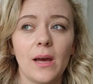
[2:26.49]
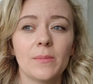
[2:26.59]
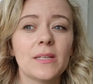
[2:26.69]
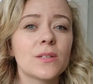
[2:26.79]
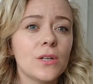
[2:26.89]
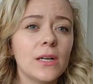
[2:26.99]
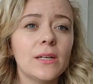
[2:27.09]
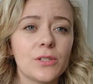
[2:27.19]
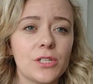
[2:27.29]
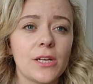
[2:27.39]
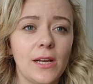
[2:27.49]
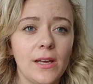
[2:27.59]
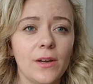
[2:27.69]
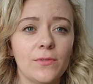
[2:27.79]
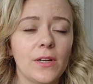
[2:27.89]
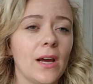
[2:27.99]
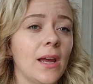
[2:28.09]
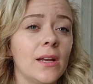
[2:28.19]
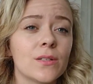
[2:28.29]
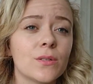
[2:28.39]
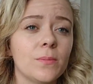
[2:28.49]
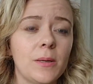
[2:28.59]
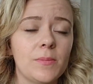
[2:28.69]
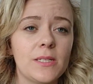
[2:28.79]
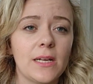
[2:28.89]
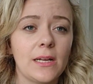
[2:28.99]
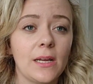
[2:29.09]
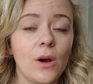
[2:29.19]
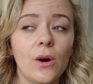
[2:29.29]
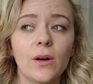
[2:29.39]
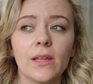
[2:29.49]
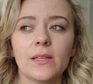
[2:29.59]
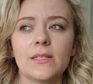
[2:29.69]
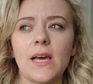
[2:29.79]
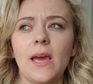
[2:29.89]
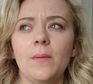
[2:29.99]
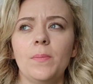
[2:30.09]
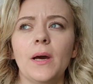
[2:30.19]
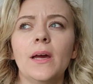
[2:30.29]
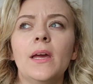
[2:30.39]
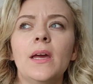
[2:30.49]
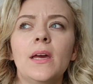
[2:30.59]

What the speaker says: It's got a little chilly overnight and it's not been particularly hot in the day, but